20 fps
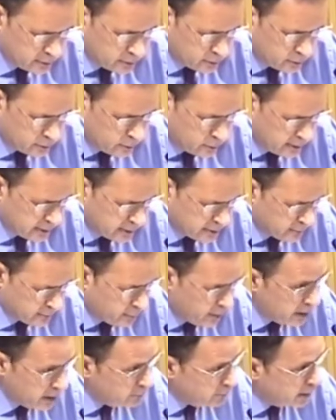So it's a
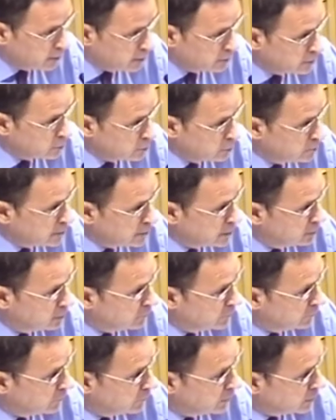byproduct that comes out of the
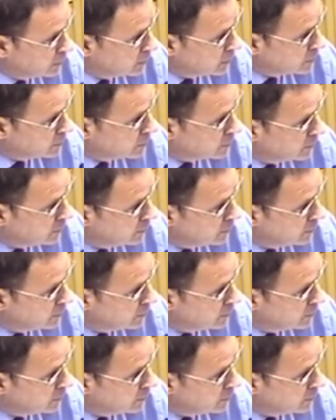fertilizer